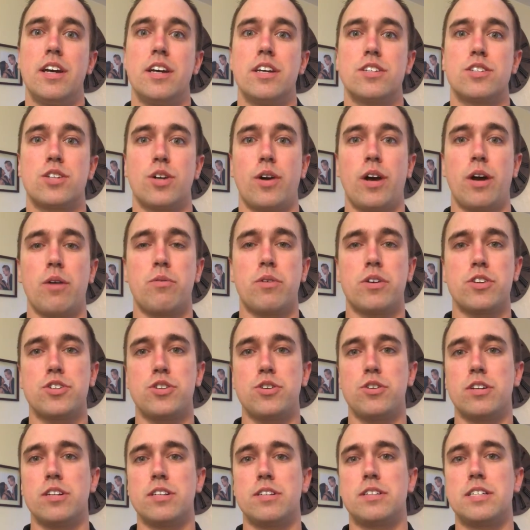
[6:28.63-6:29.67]
So I want
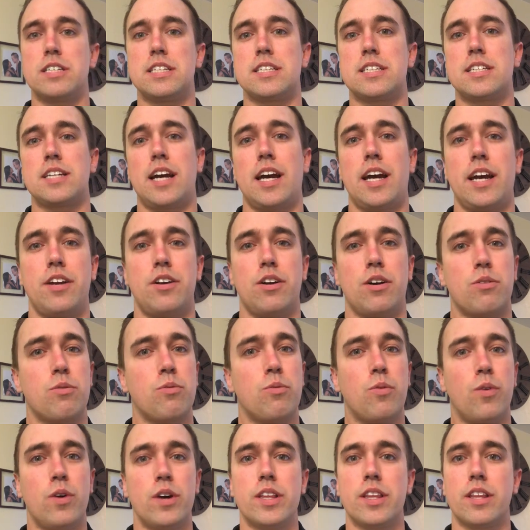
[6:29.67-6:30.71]
you to decide
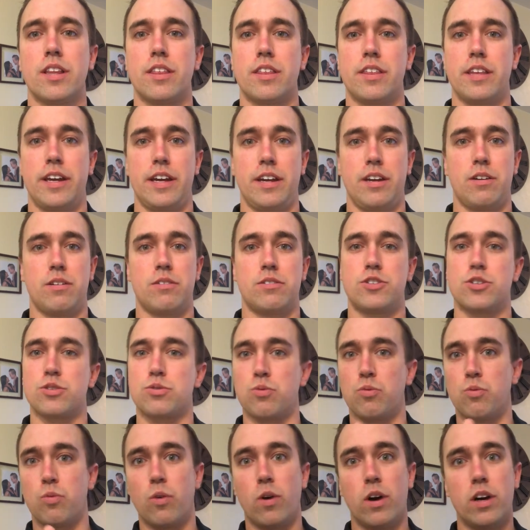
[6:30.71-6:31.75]
on one thing, just
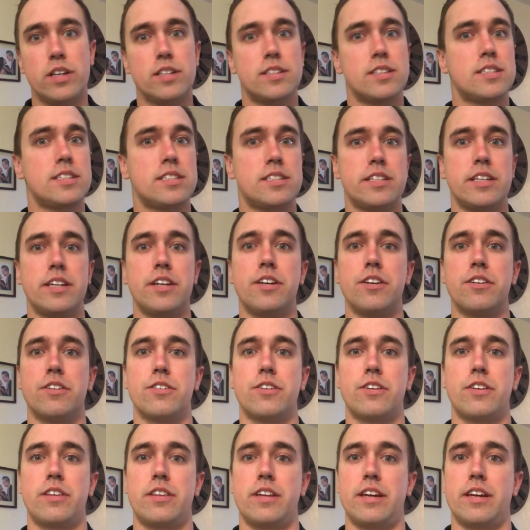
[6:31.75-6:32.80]
one
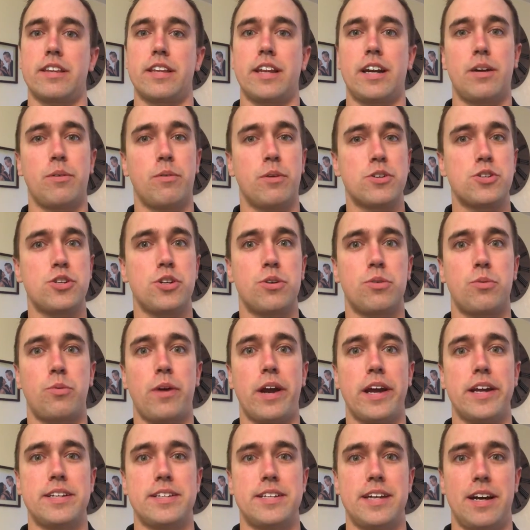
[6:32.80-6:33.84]
singular thing that I want you to
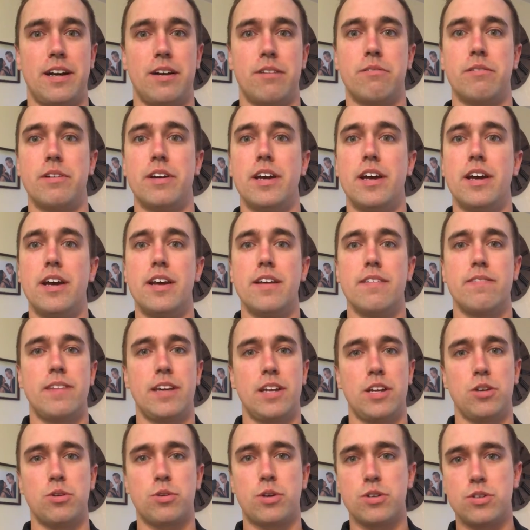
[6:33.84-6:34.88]
write down
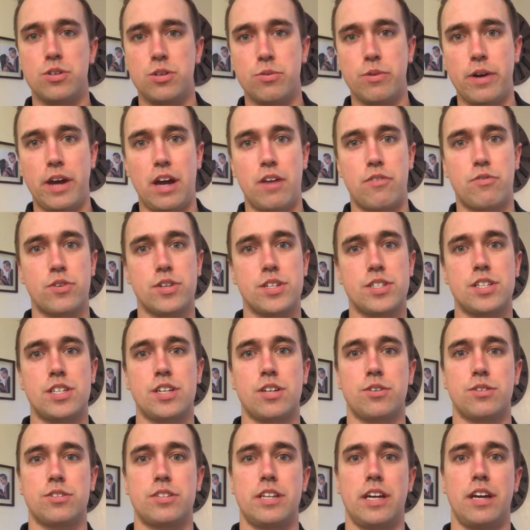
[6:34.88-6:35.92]
that you can do every
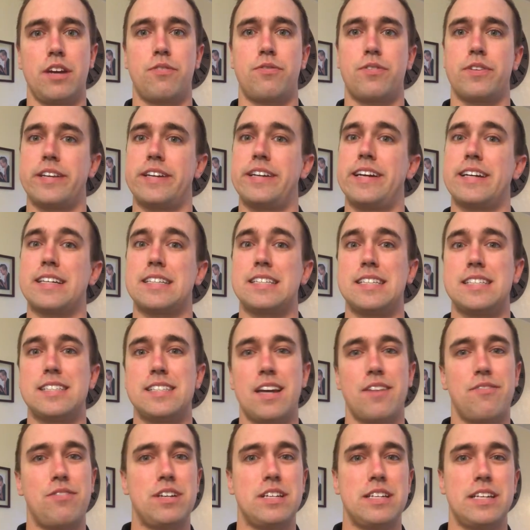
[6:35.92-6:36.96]
single day for the next
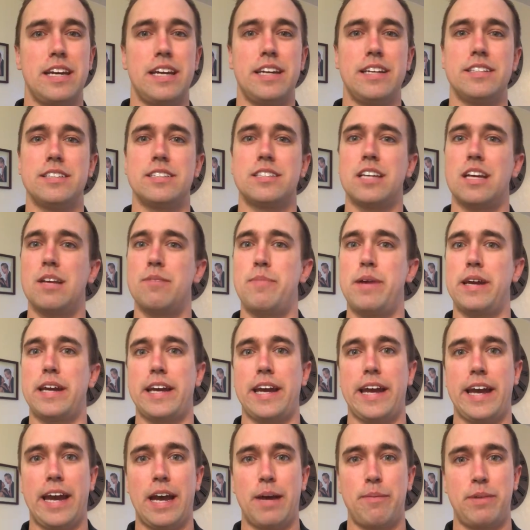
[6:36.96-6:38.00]
7 days and make
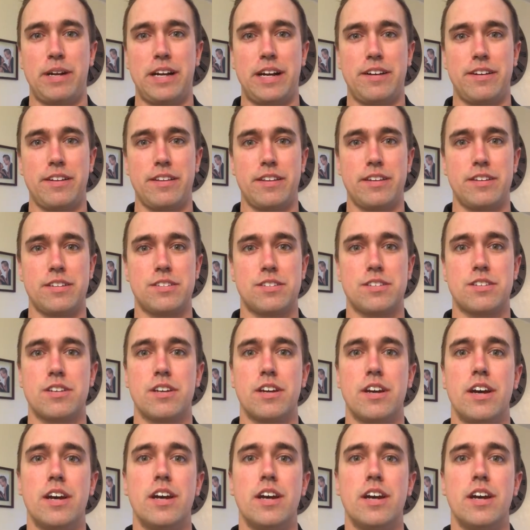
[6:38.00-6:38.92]
a habit out of this.